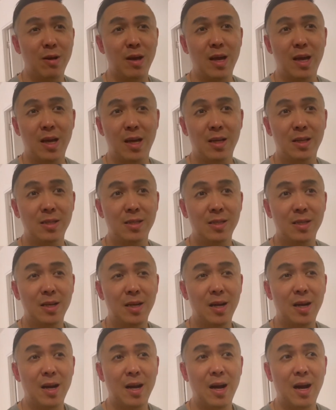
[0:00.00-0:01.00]
And
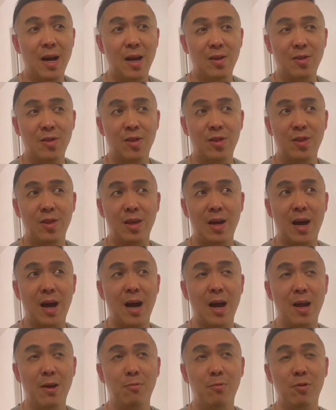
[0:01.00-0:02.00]

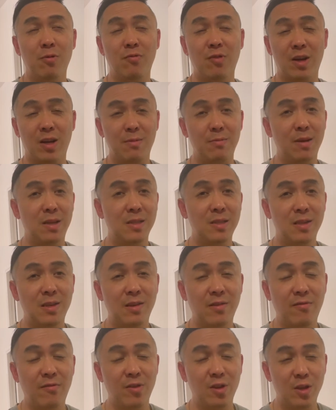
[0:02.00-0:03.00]
I would recommend
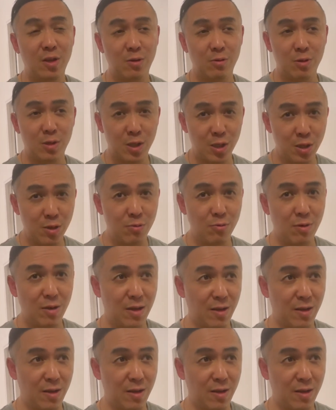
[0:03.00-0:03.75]
it for you too,